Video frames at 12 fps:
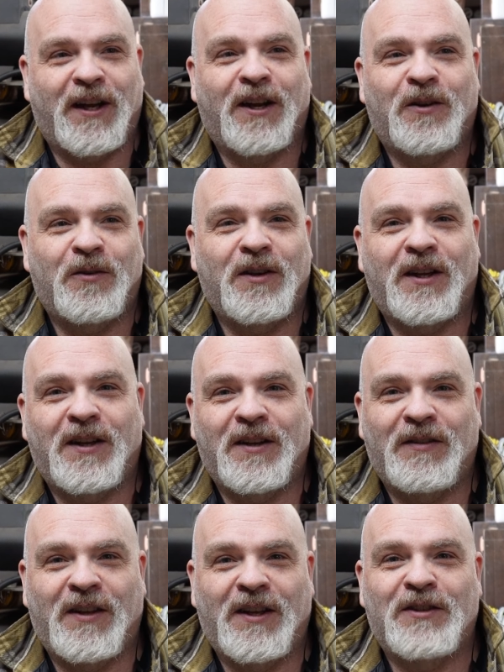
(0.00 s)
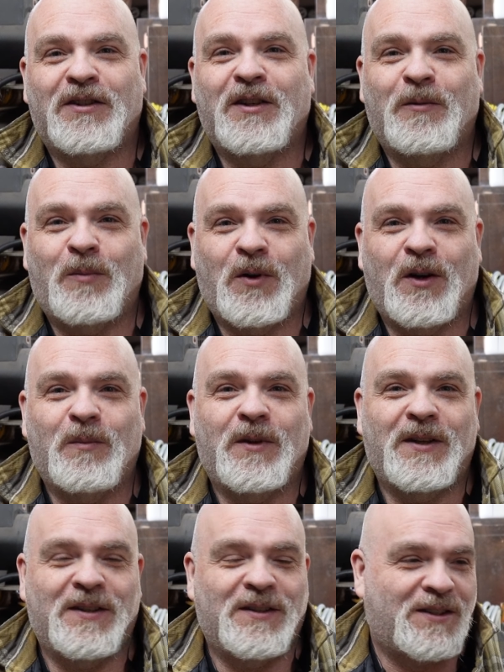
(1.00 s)
down in the engine
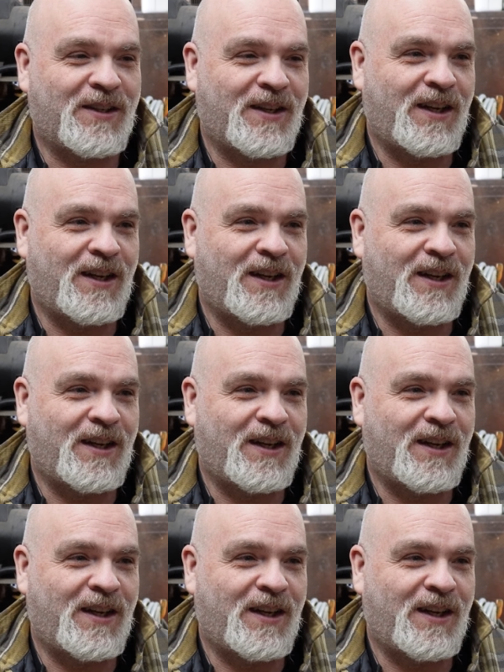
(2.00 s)
compartments